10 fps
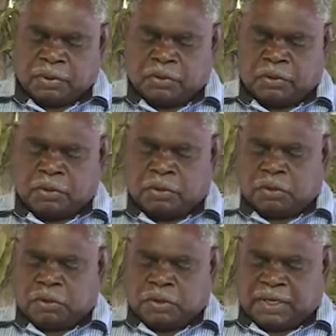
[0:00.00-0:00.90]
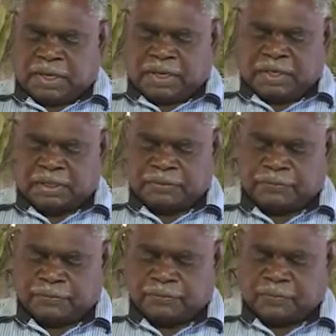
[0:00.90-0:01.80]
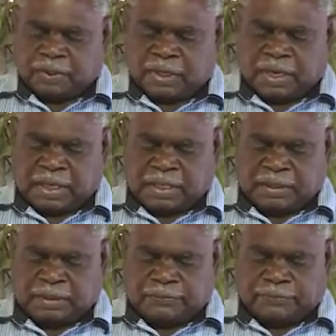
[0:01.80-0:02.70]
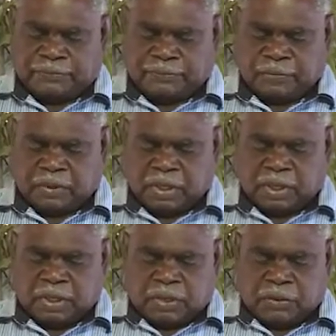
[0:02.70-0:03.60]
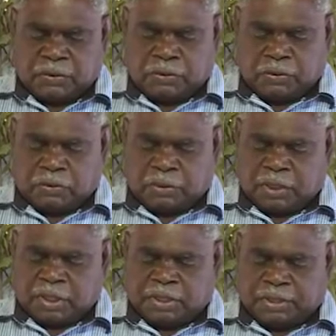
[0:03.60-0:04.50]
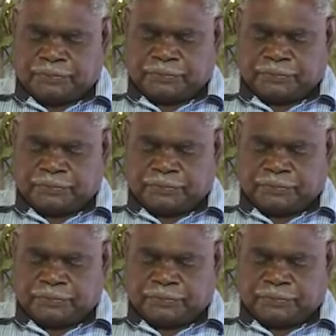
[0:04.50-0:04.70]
your leaders and elders, your knowledge,